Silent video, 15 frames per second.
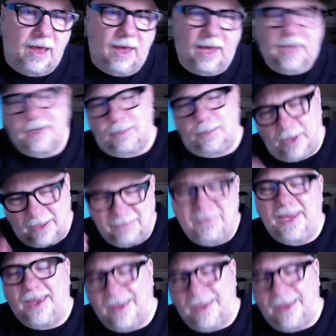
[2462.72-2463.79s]
and I'm thinking,
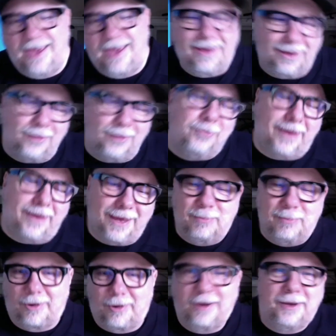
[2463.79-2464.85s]
yeah, yeah, okay,
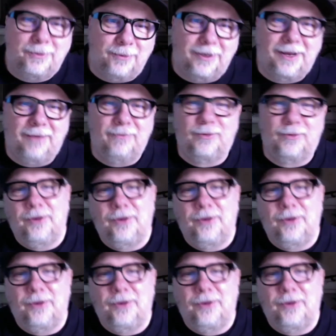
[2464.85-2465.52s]
Brian, whatever.